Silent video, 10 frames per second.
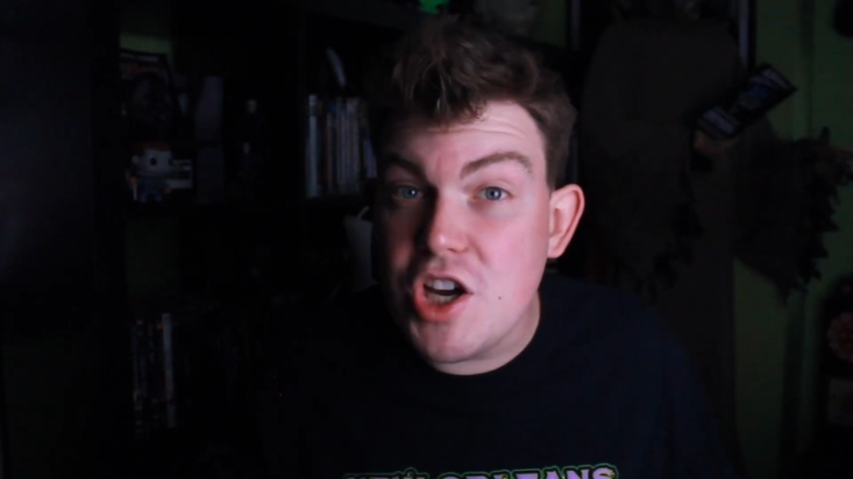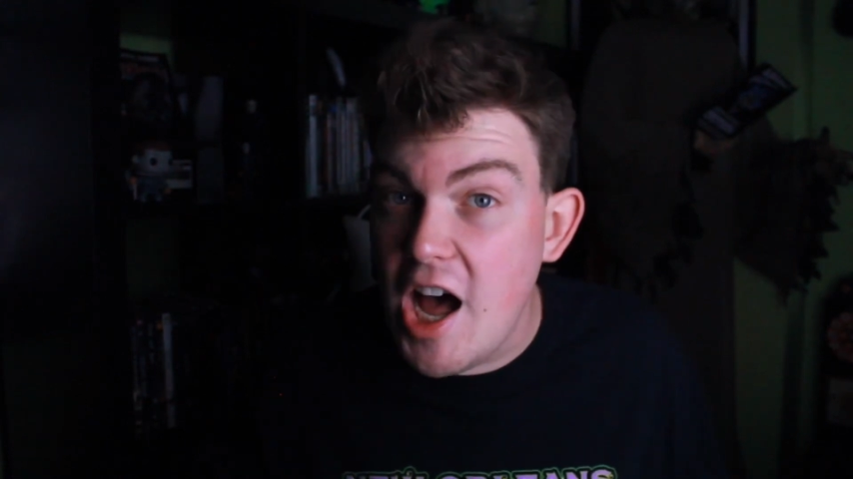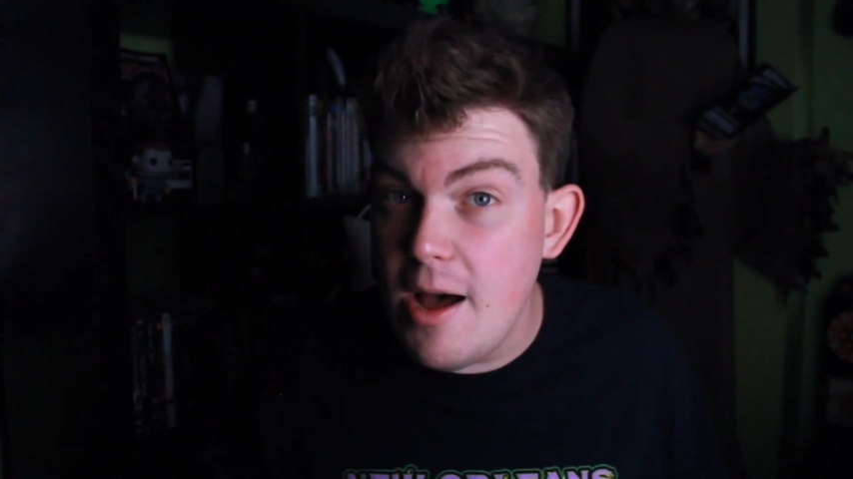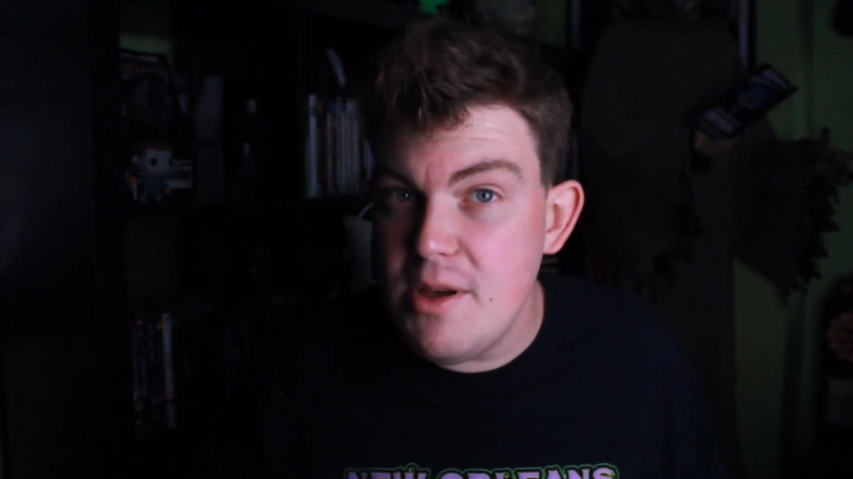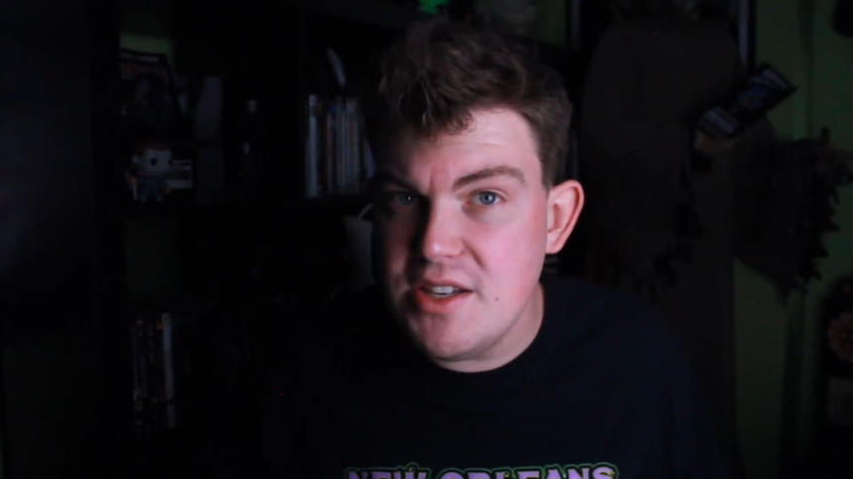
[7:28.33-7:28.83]

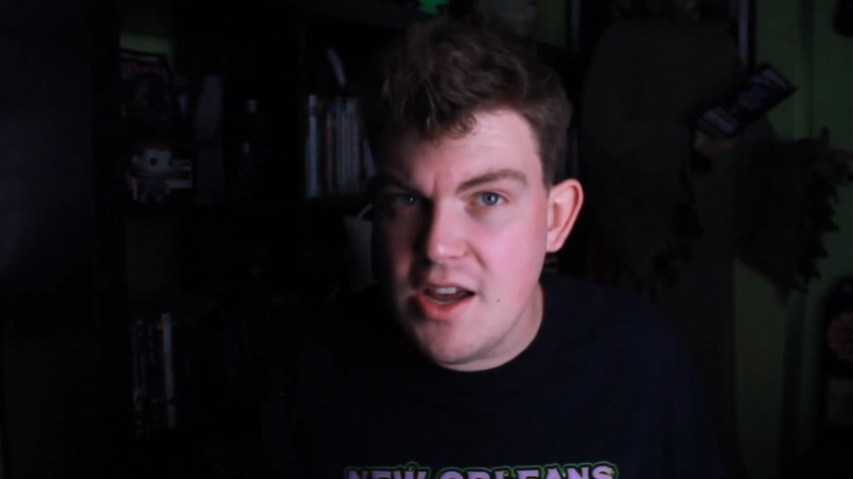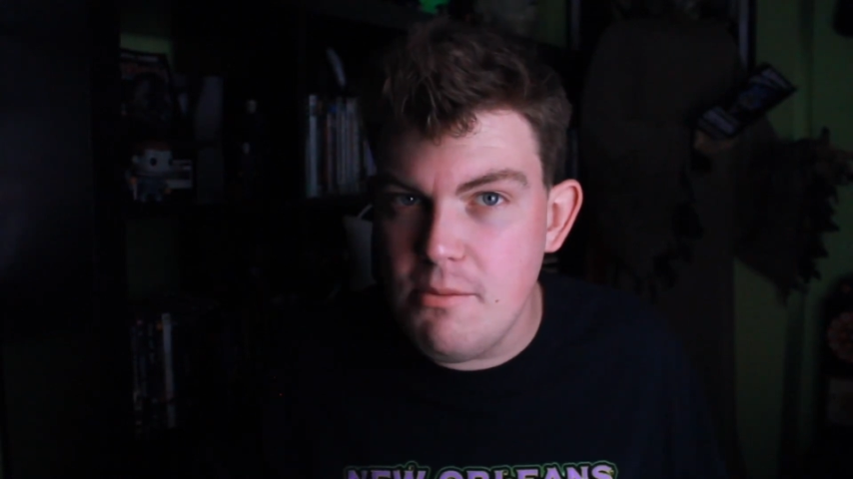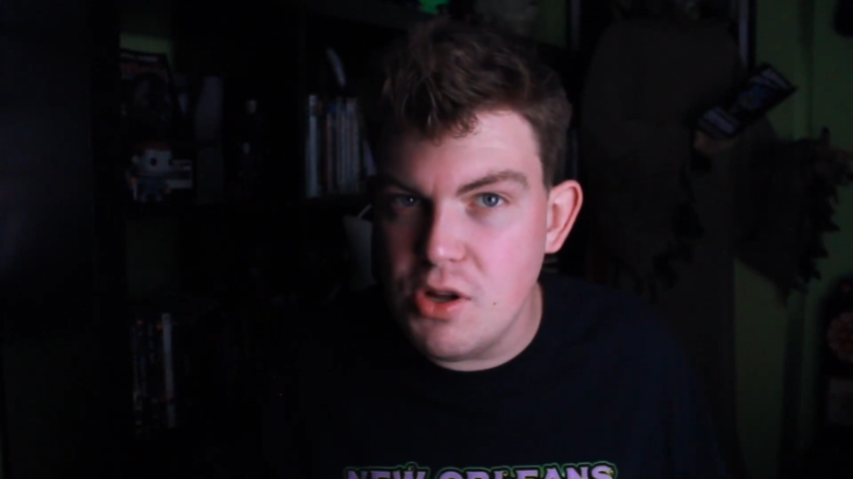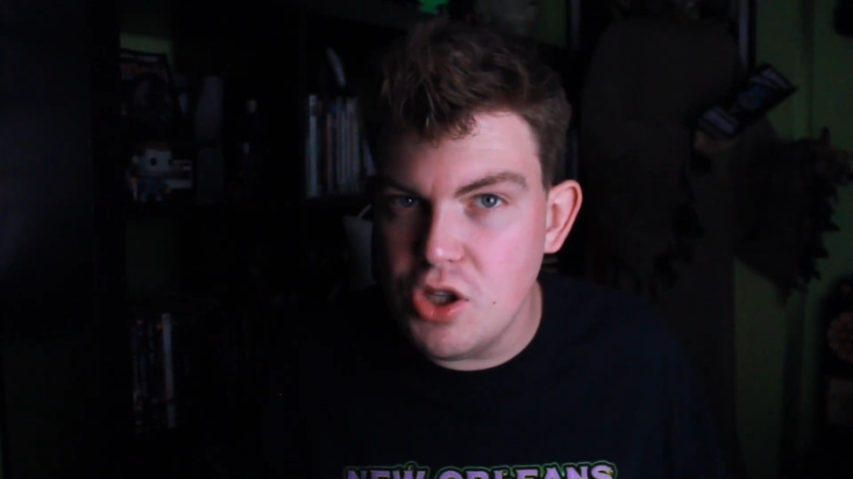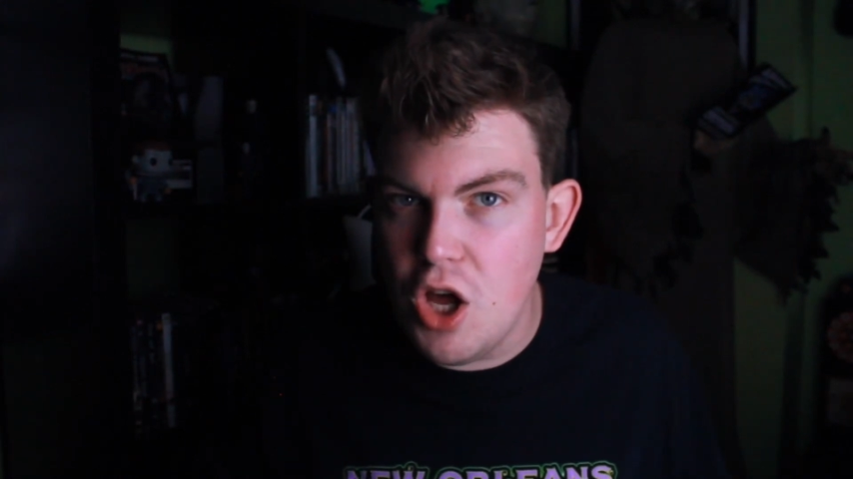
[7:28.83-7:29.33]
comment
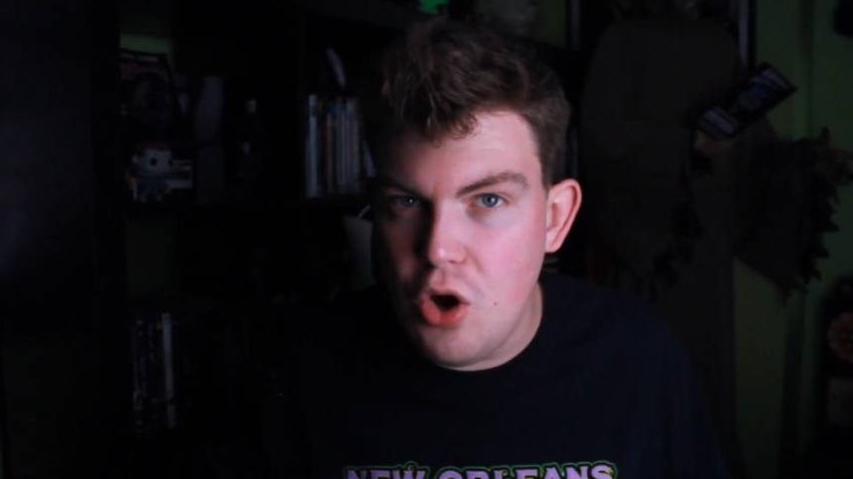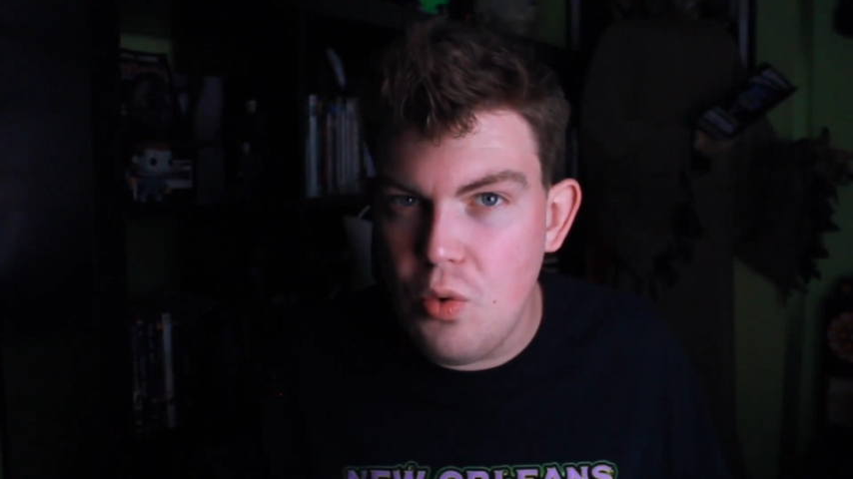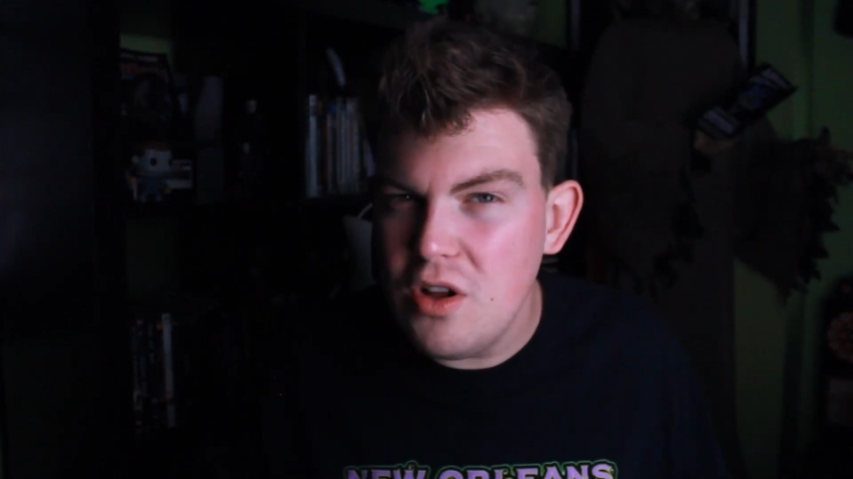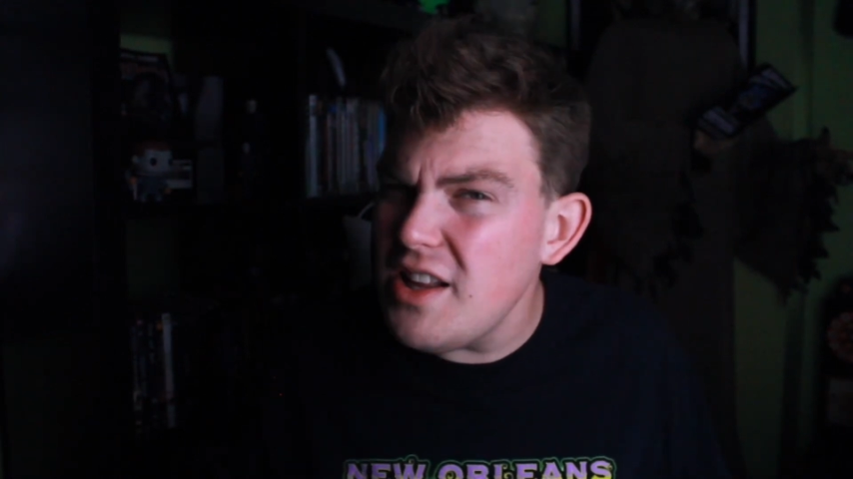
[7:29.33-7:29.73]
down below?